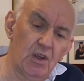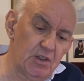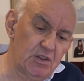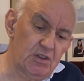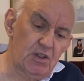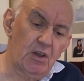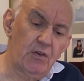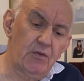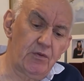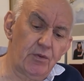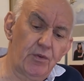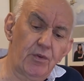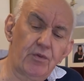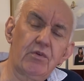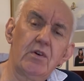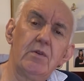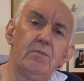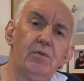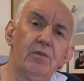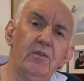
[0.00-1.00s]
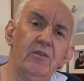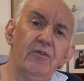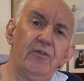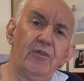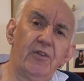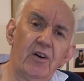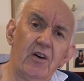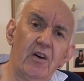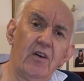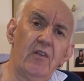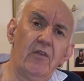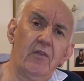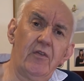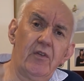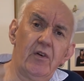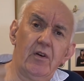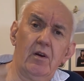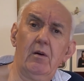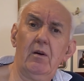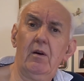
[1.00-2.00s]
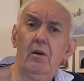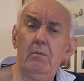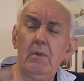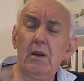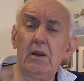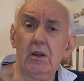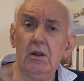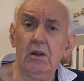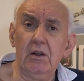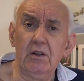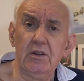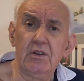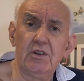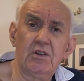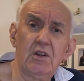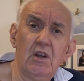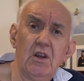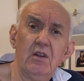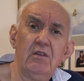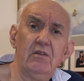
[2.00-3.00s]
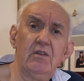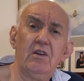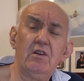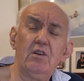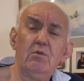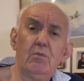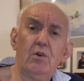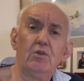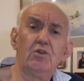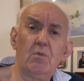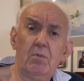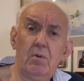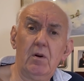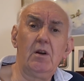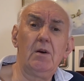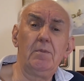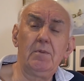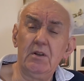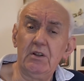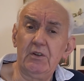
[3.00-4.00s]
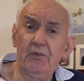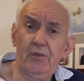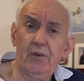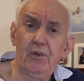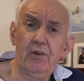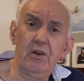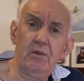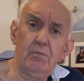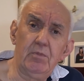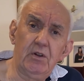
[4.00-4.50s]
say you're on 3.5 megahertz, then you multiply up and it's fine.